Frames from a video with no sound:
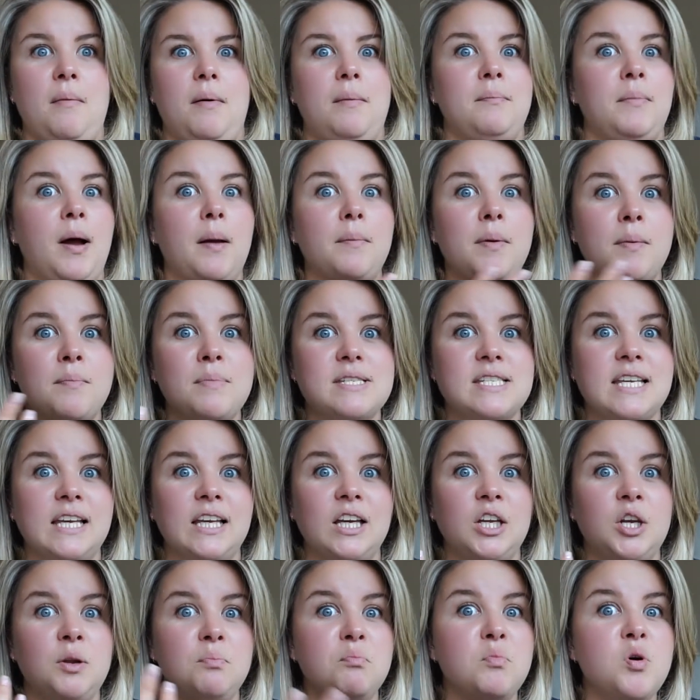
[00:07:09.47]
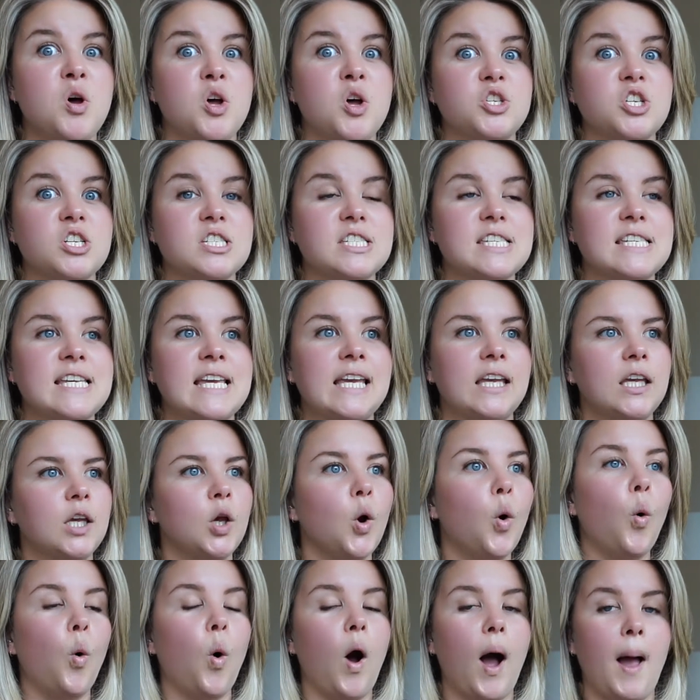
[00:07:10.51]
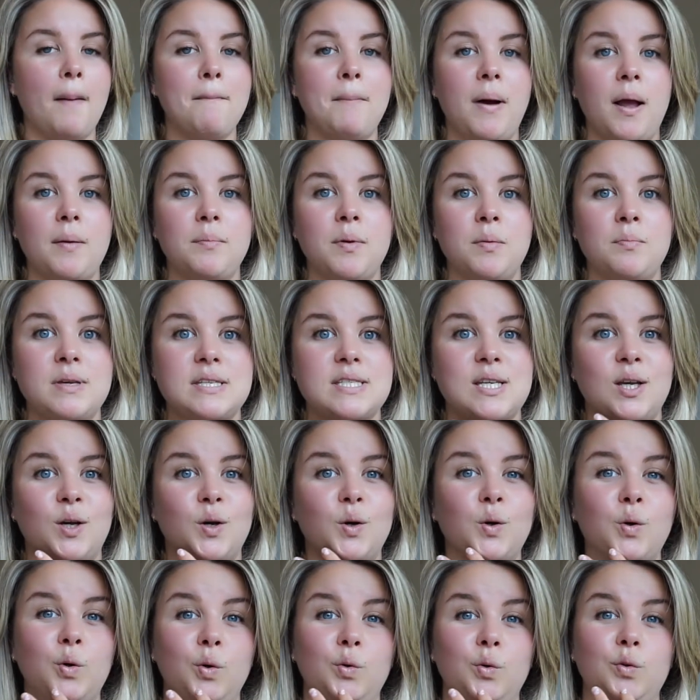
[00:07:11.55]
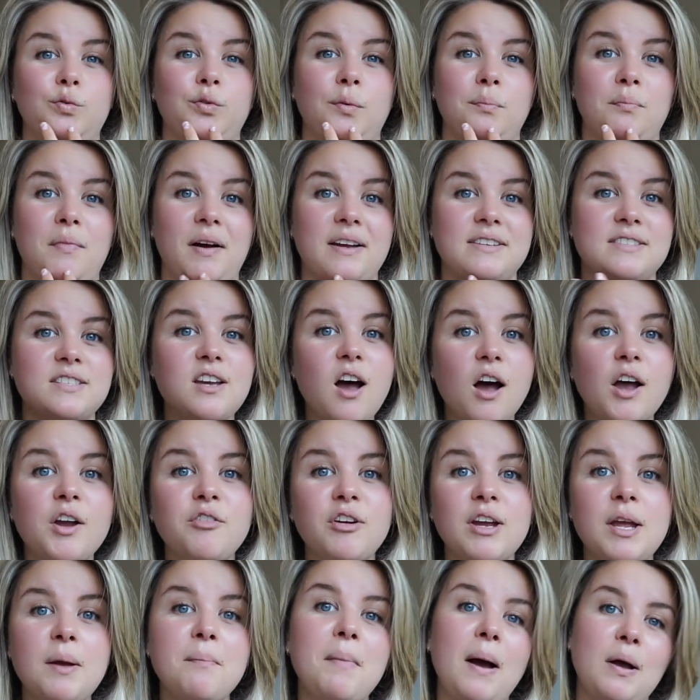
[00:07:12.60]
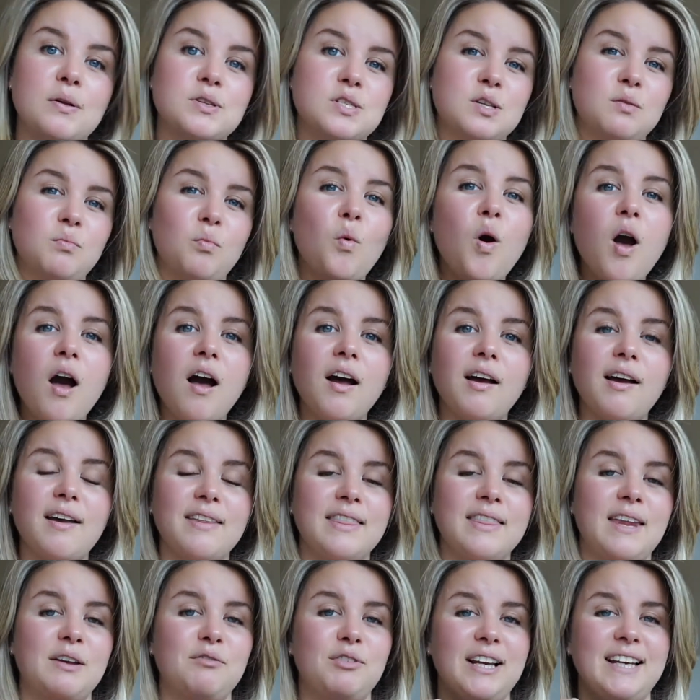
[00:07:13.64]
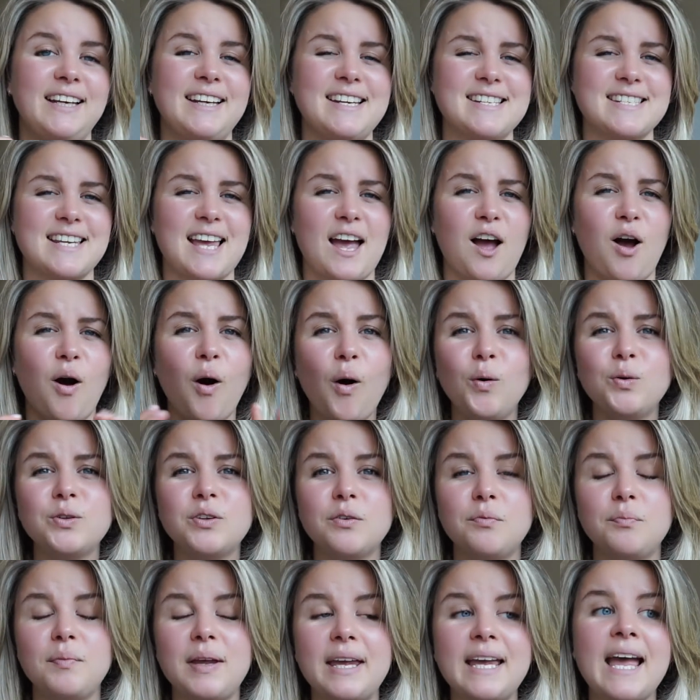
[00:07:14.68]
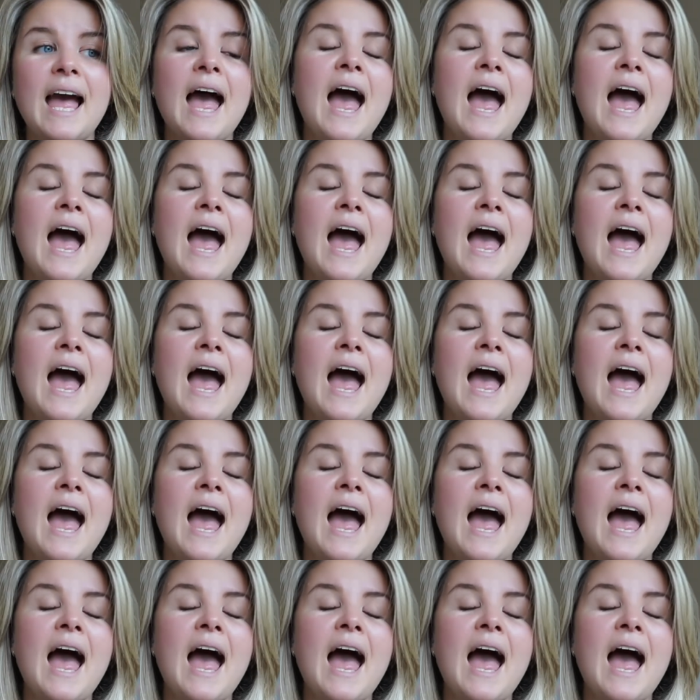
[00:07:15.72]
I might be missing an emergency, or I might be missing a call from my diary about some work and they really need to get hold of me,